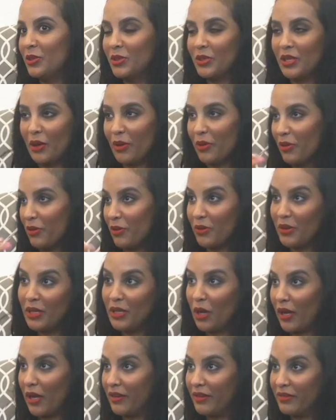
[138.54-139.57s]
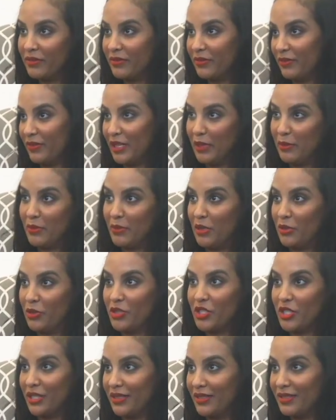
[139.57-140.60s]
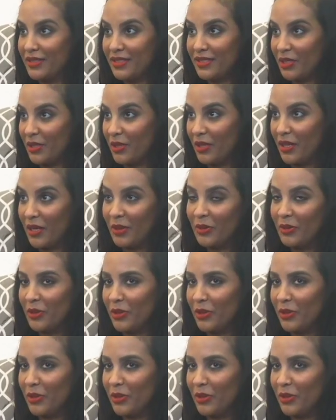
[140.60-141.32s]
go through a lot of emotions, you know,